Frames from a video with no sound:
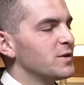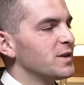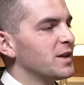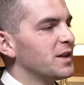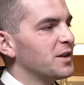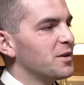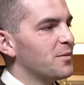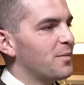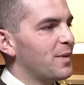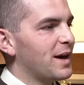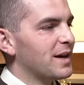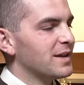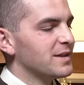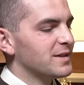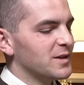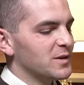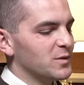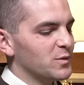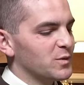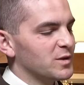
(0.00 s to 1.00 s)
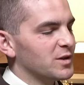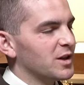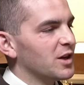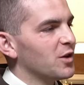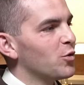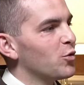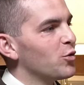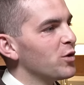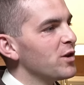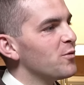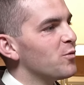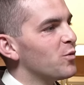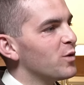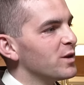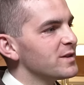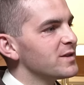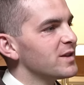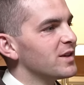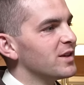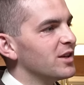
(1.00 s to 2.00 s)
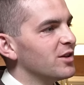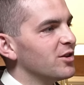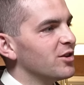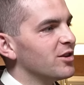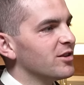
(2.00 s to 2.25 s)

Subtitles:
said in the past this was done only once a year.